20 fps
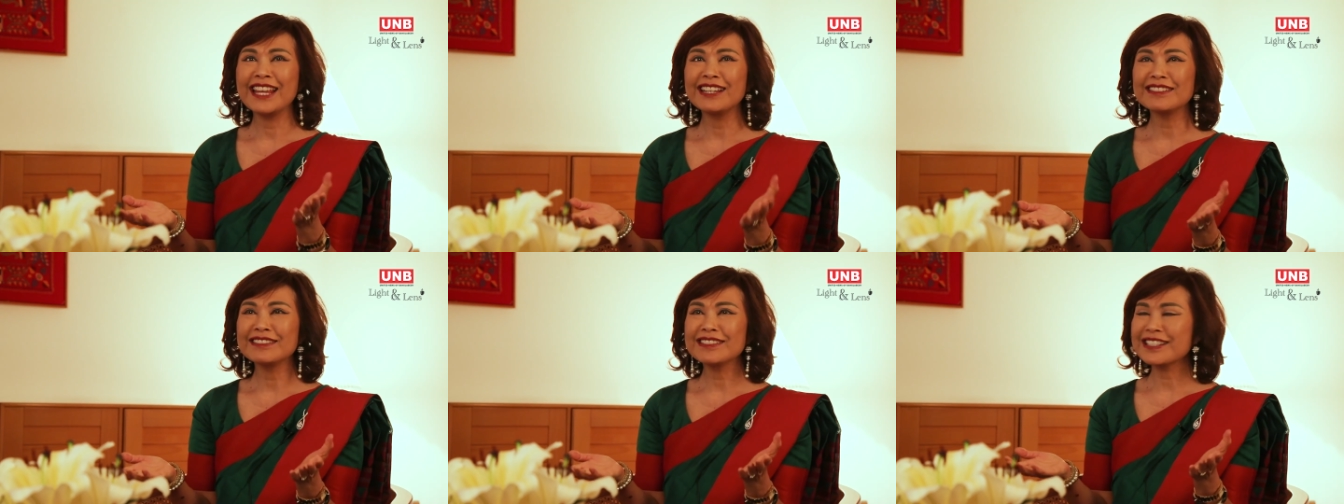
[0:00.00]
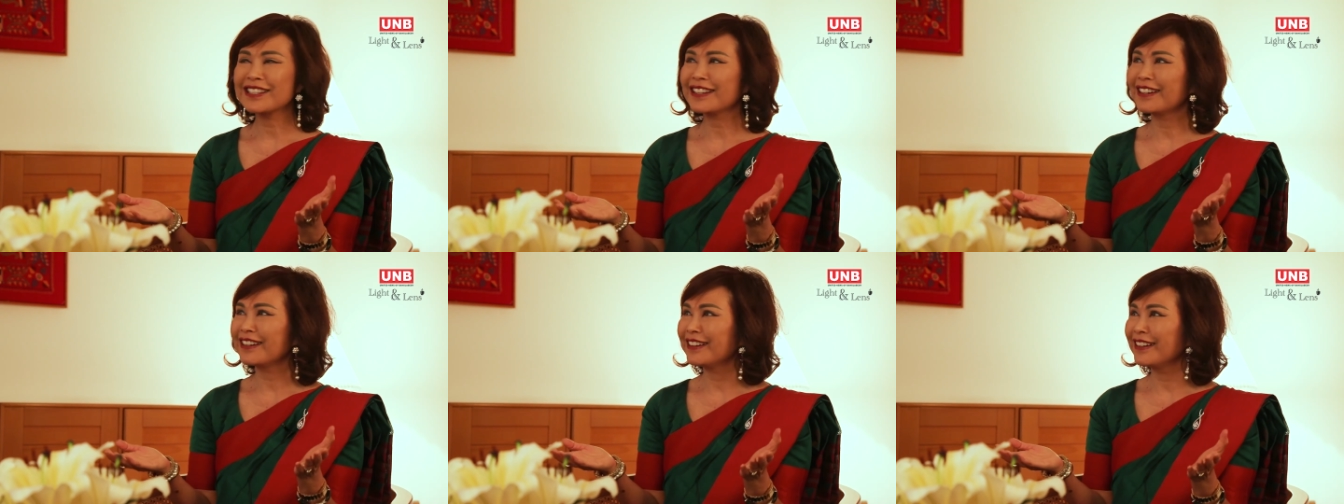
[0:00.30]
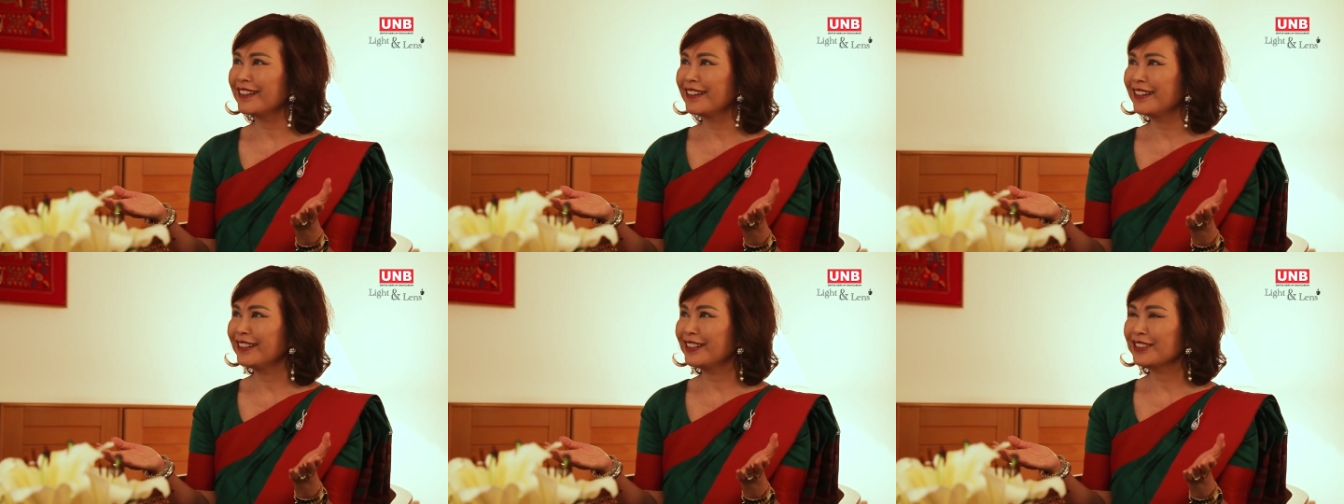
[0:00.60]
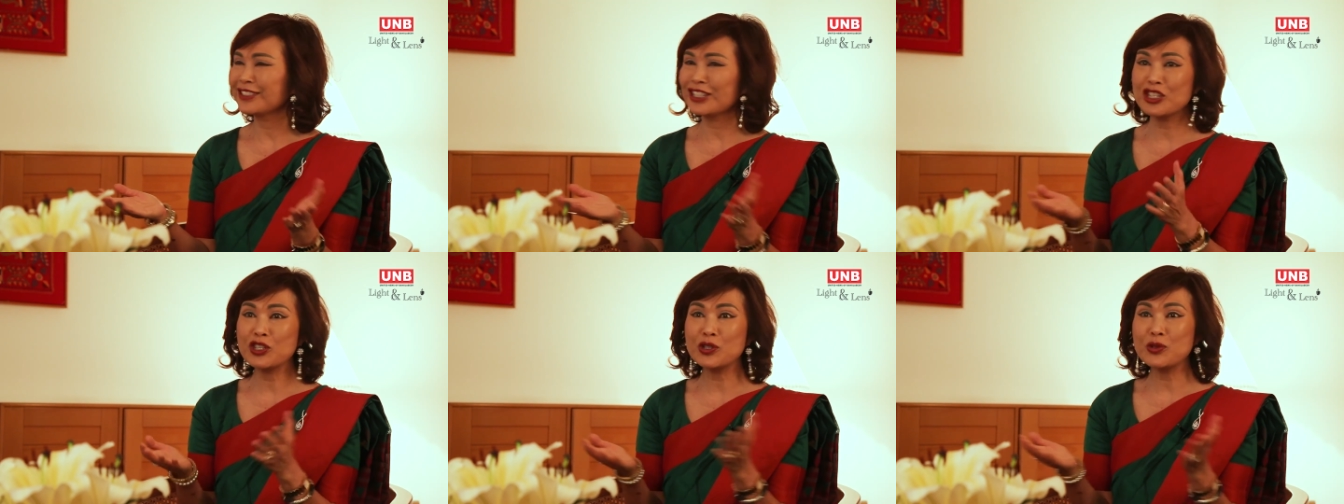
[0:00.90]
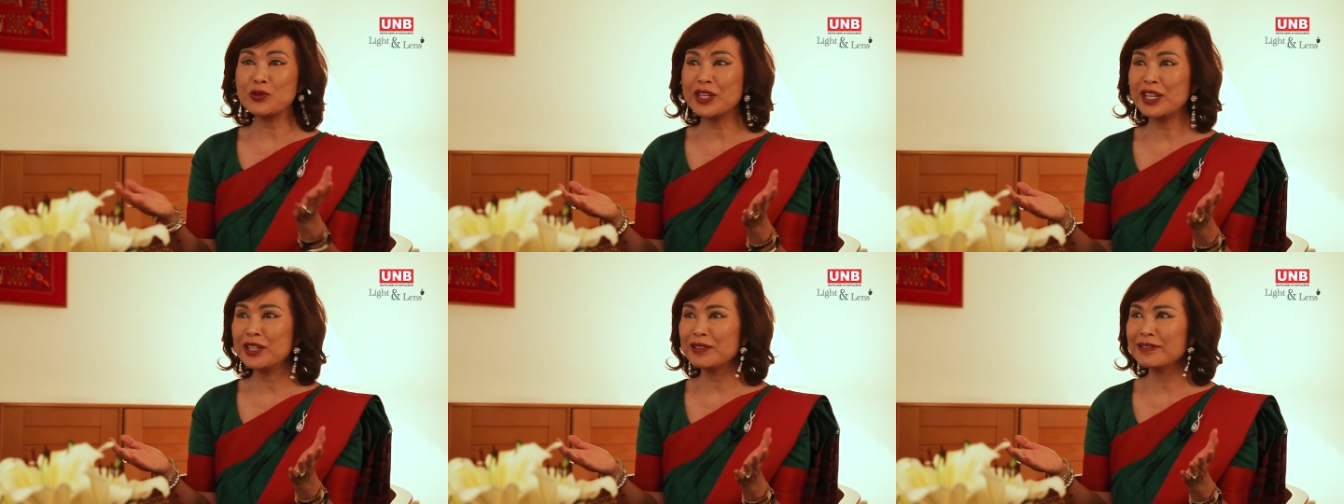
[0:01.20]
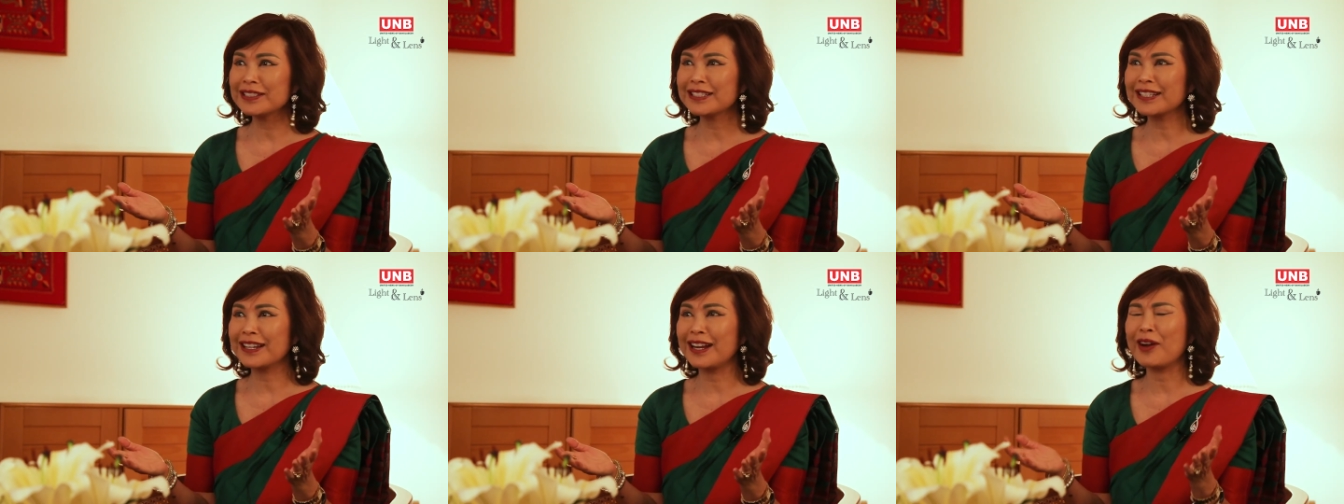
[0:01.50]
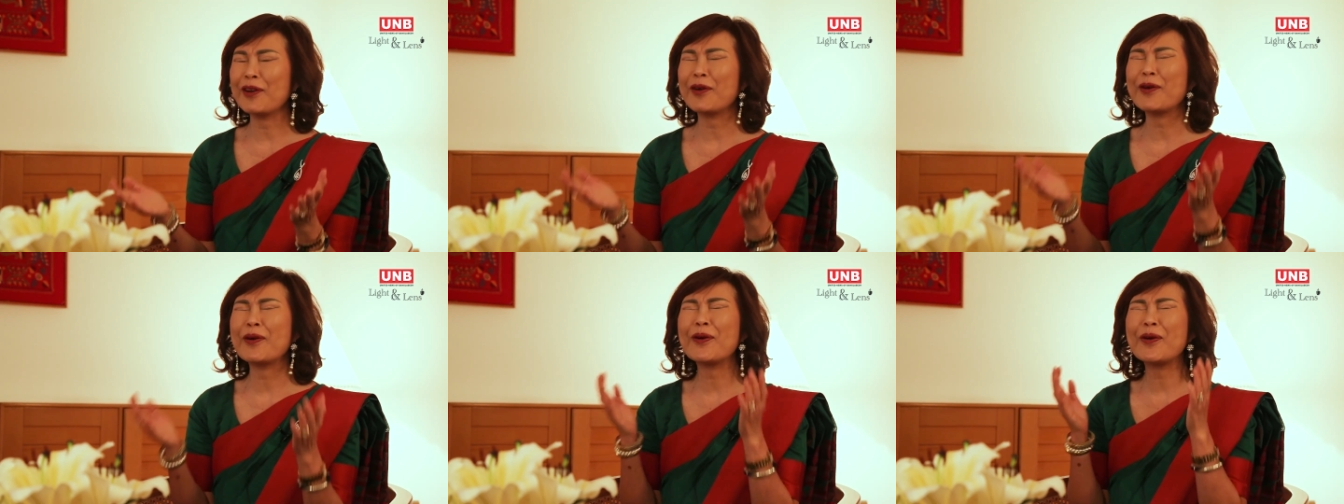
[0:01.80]
stew
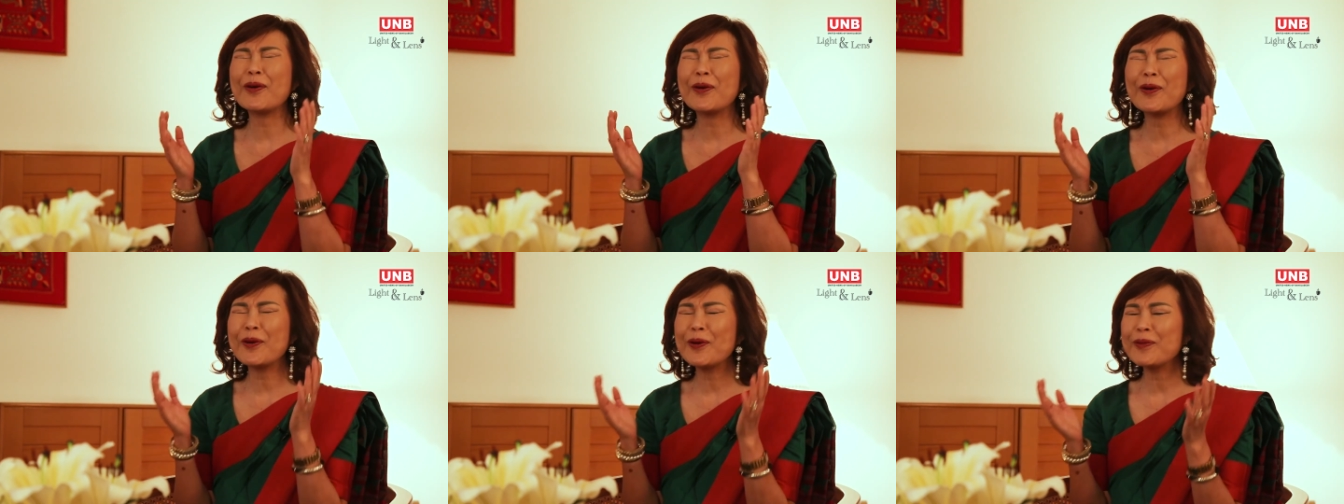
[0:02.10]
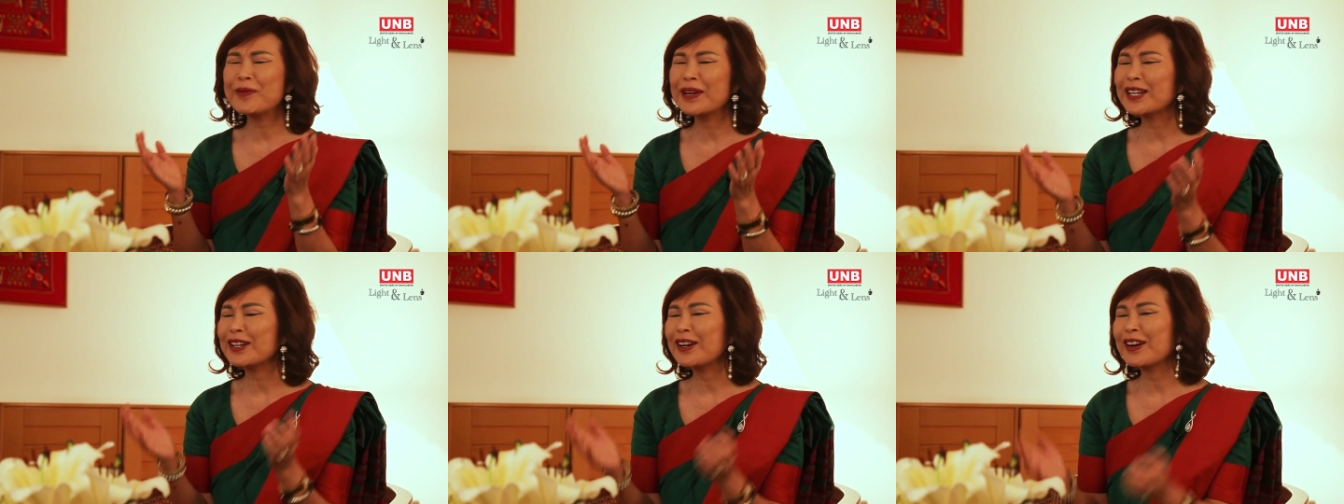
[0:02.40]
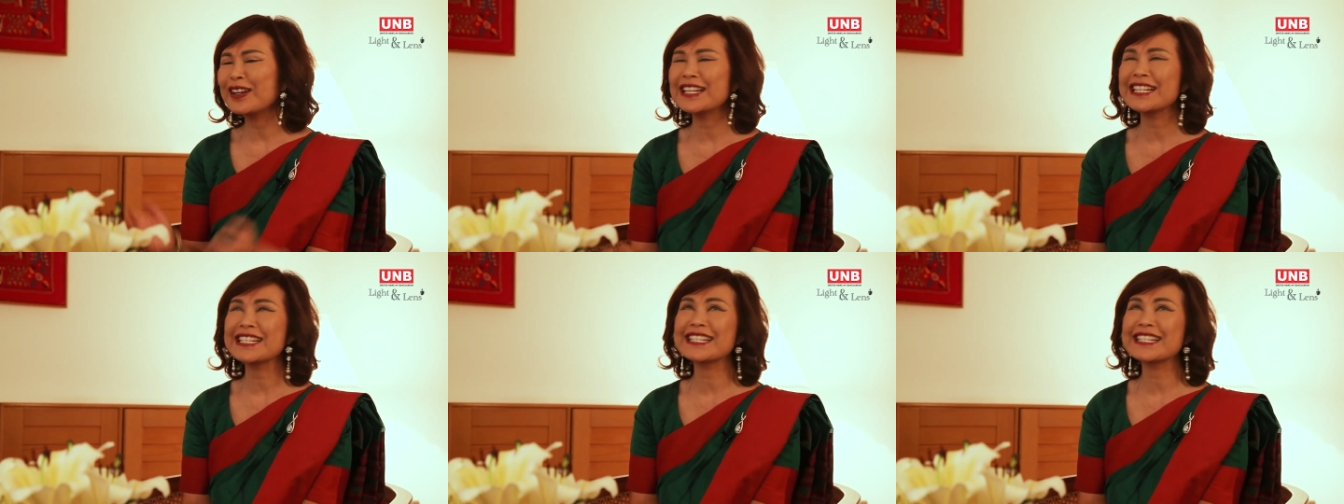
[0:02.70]
hilsa. Oh my God!